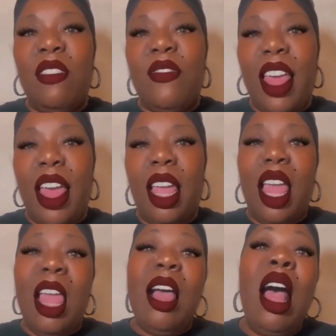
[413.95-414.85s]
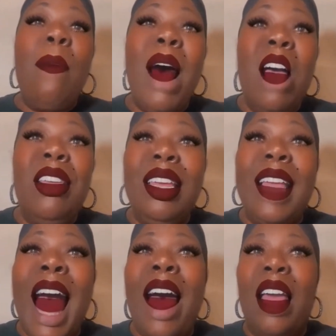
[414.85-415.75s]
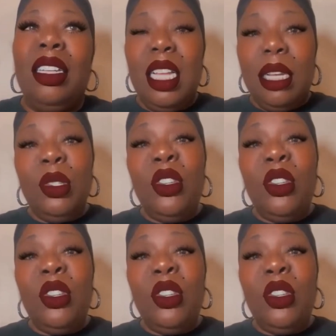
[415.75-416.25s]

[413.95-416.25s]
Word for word: with stuff like, I'm all you got.